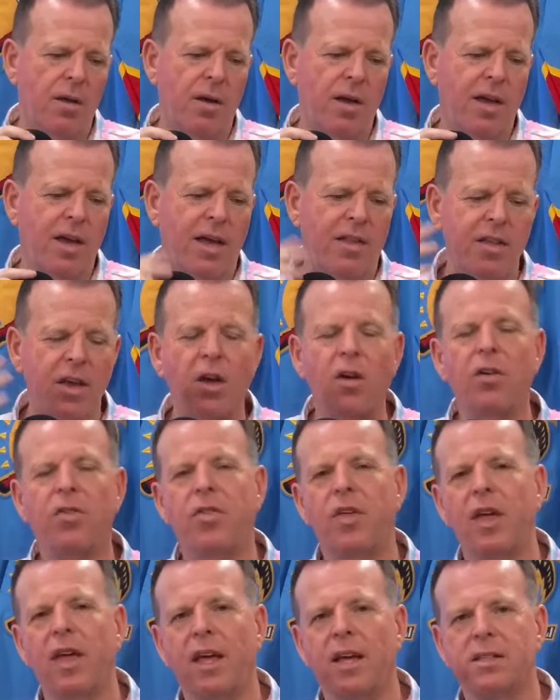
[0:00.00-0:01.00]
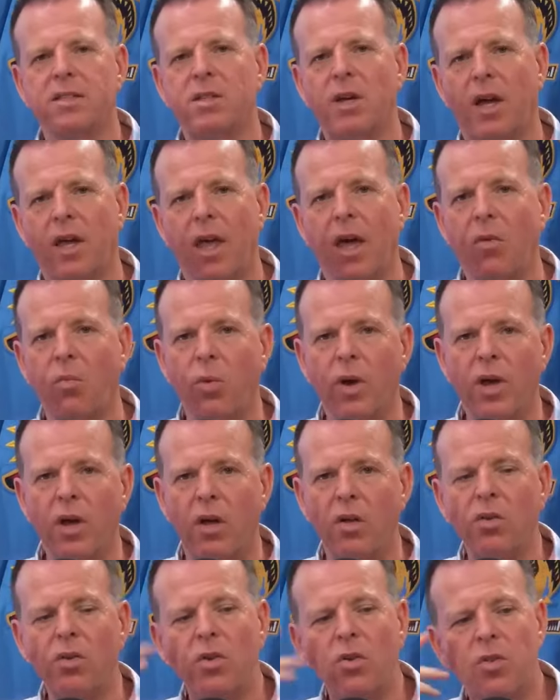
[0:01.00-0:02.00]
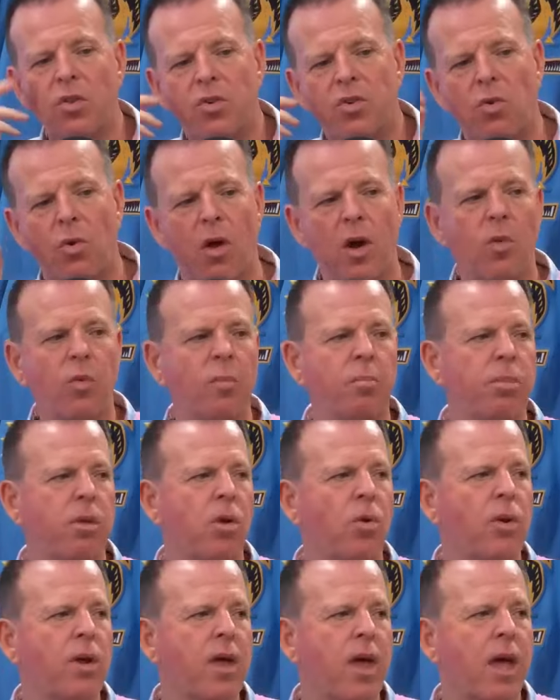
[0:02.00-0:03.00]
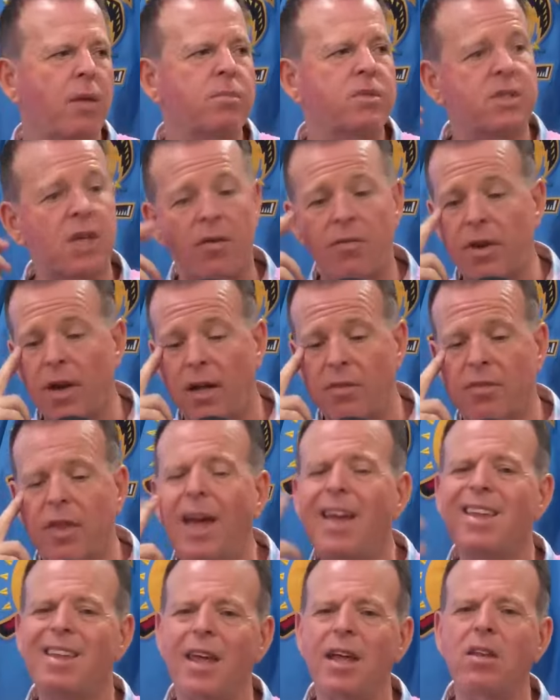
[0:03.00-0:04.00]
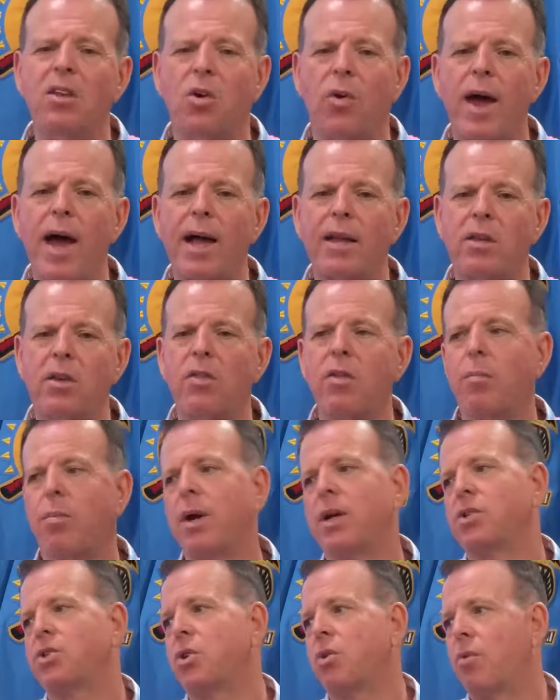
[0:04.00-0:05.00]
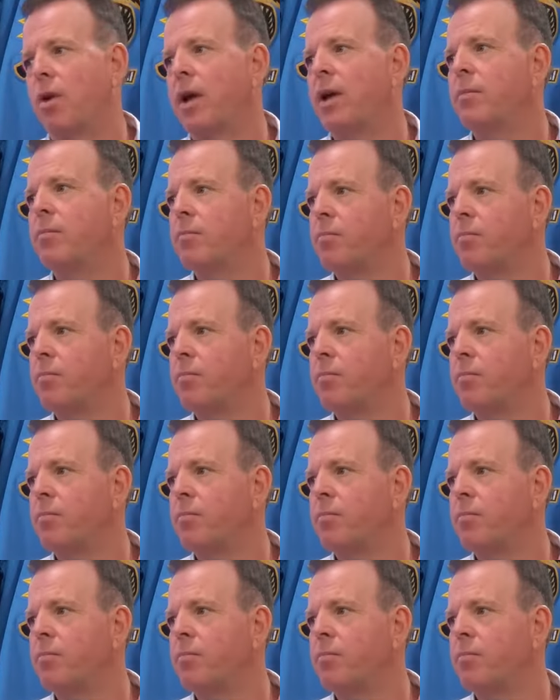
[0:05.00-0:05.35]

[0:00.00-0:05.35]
And the other thing is, again, we all knew that Toronto would blow it in Game 7. They did crack to the pressure, right?